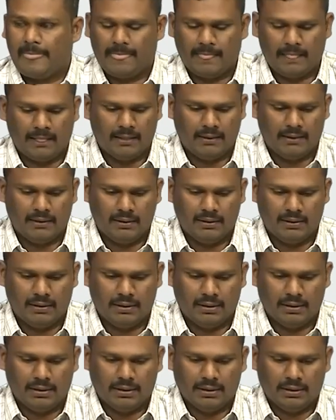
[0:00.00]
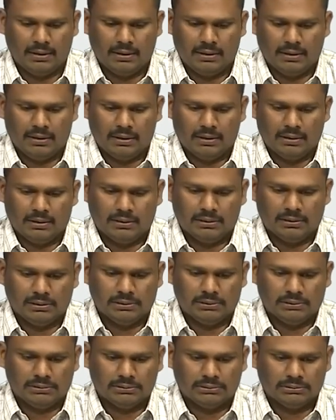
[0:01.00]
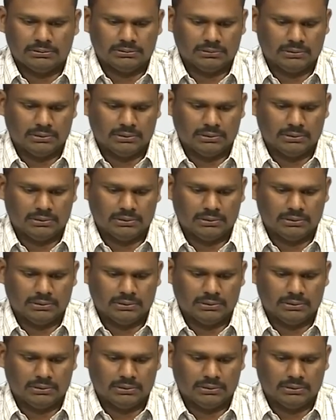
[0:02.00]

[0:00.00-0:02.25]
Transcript: Nothing is said.